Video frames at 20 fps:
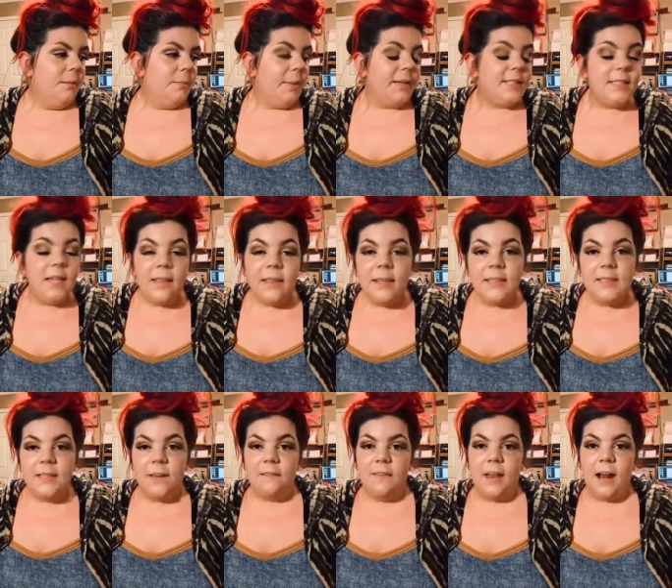by selling
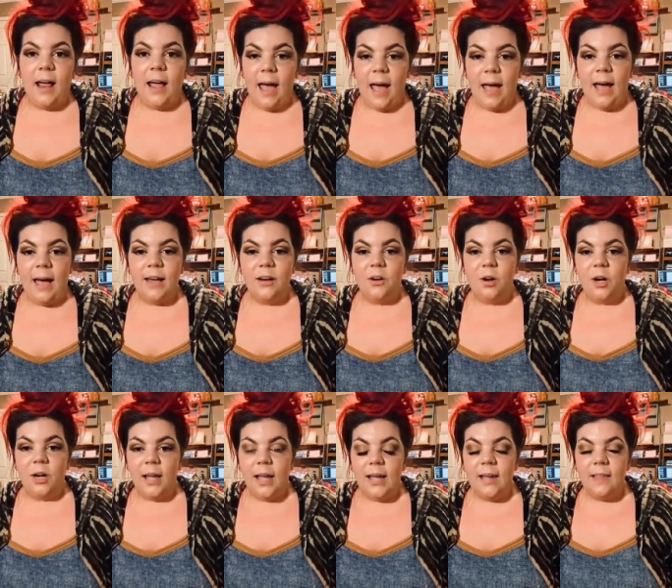stuff that I had
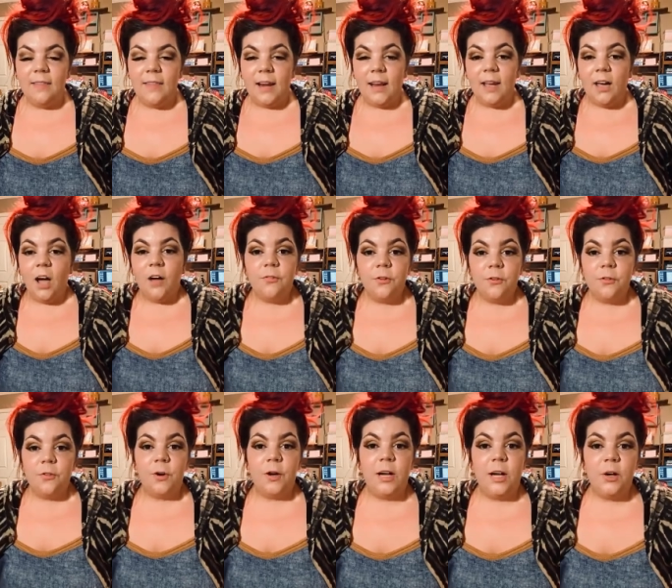on hand that I got for
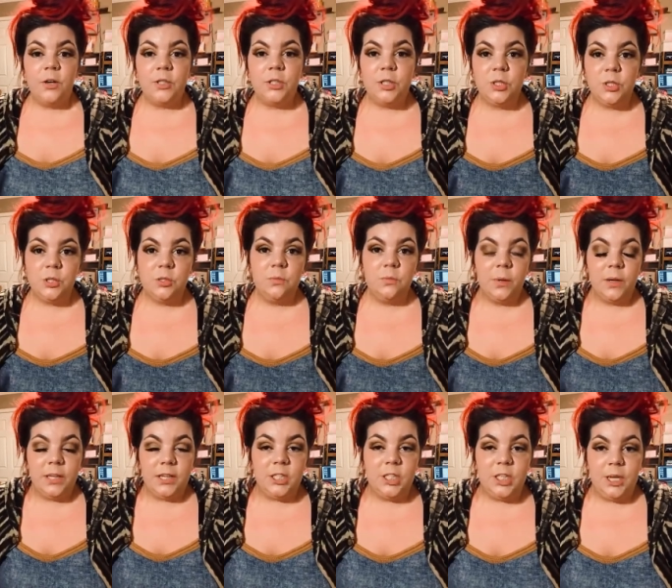free or
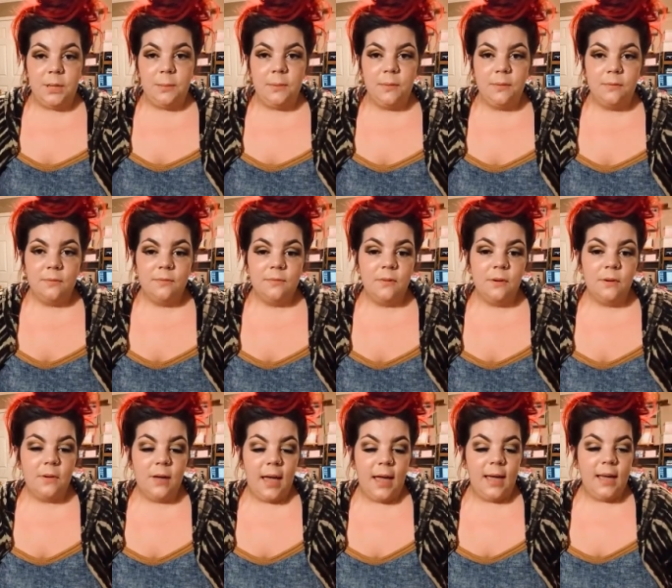really cheap.
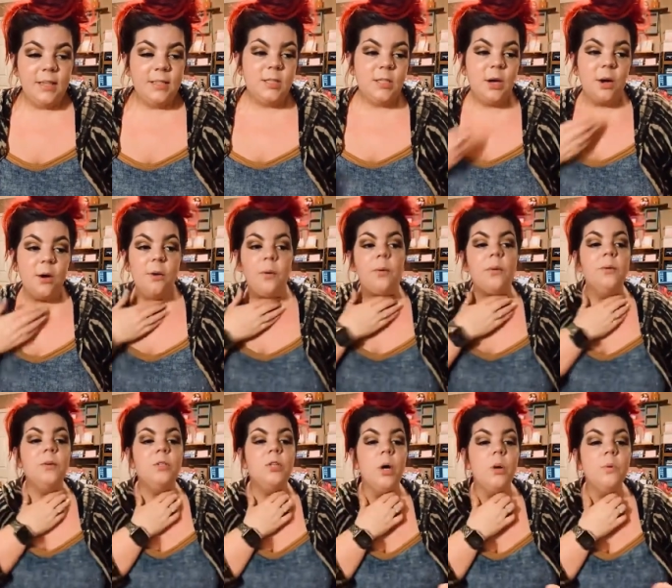Okay, so
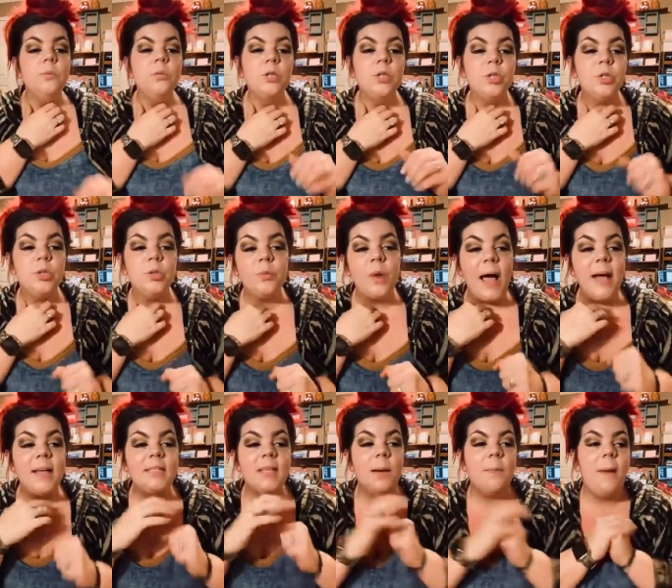don't
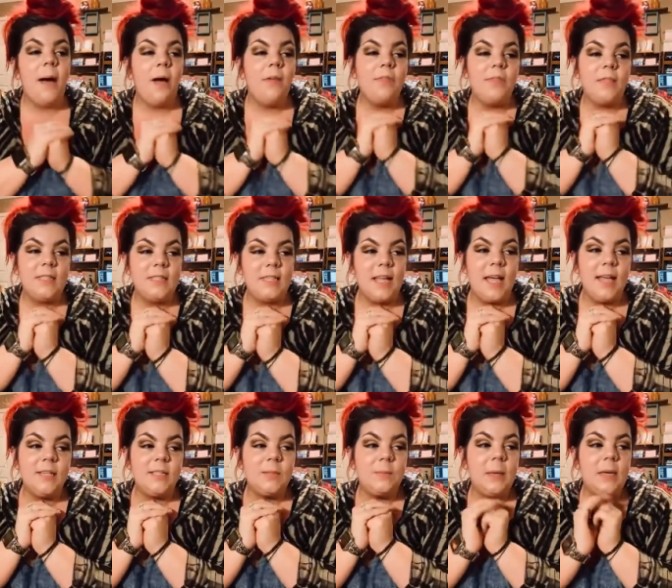stress about the
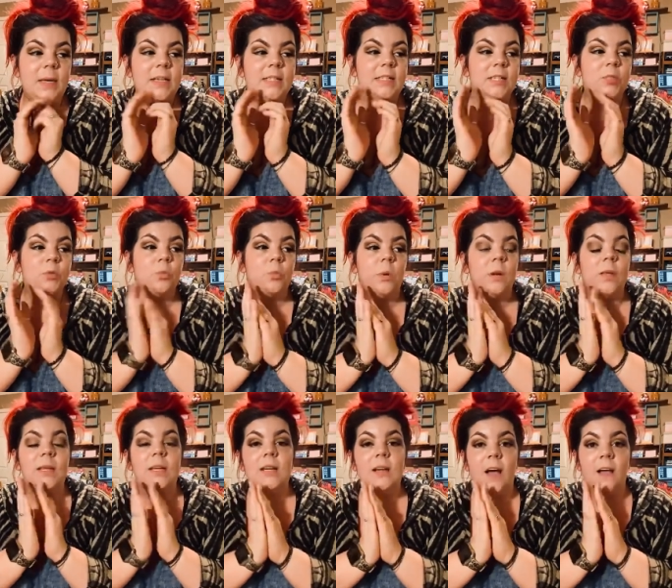scents because it's
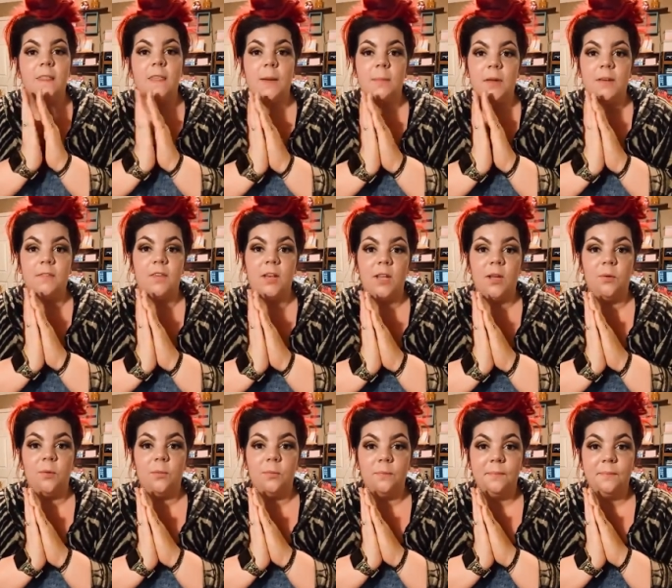really not that big of a
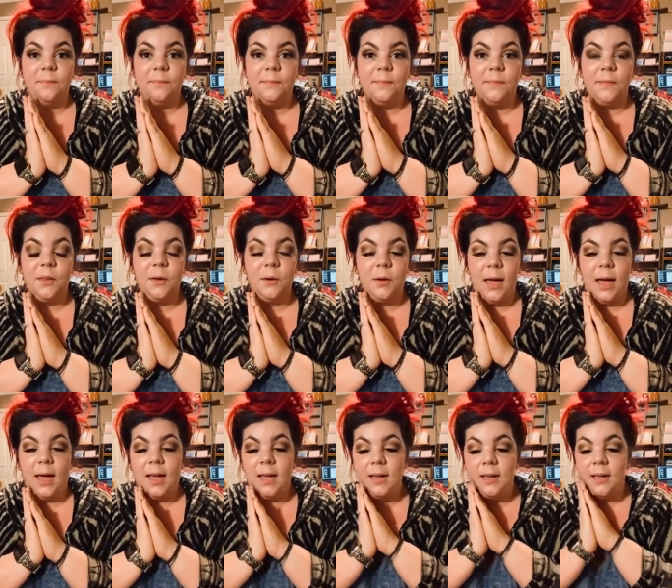deal.
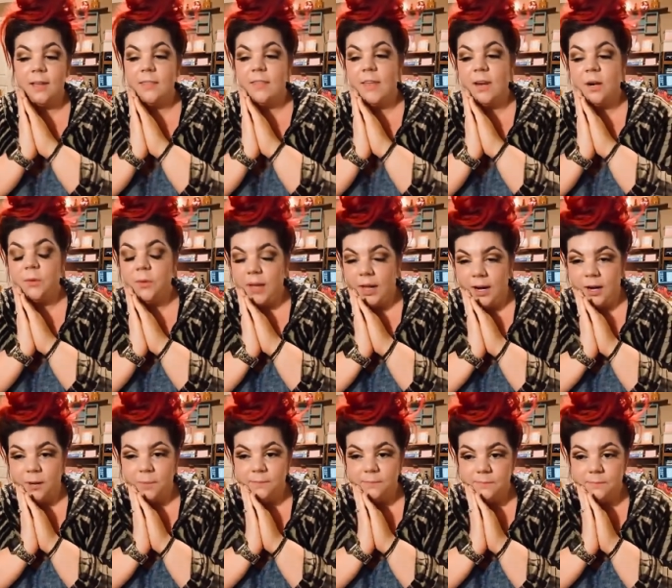Okay, they don't
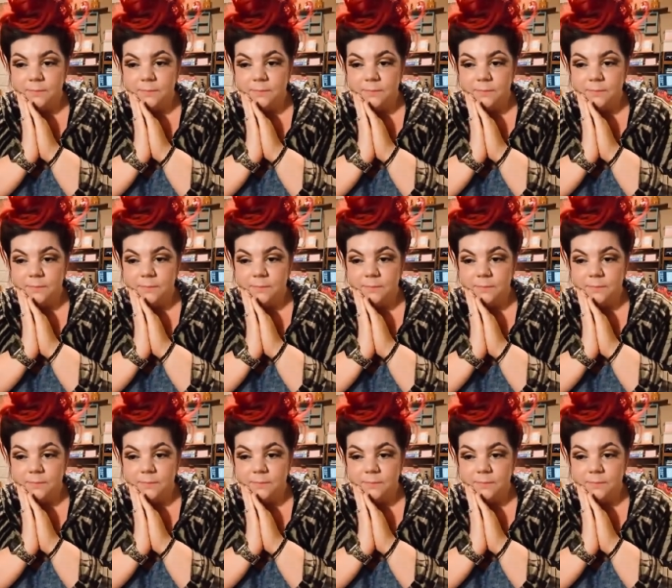care.